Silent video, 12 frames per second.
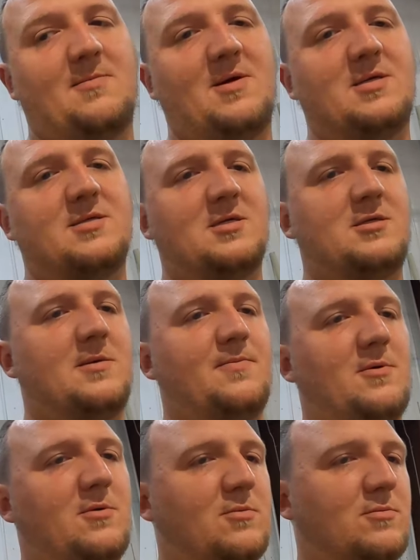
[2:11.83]
I may set you
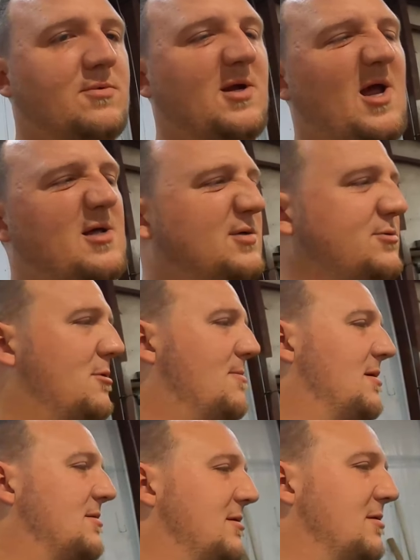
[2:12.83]
up on Alan's
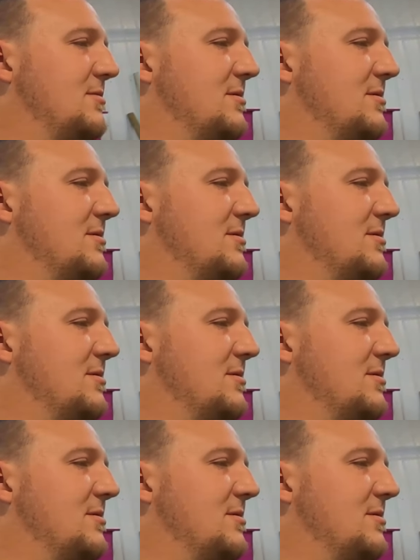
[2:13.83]
toolbox here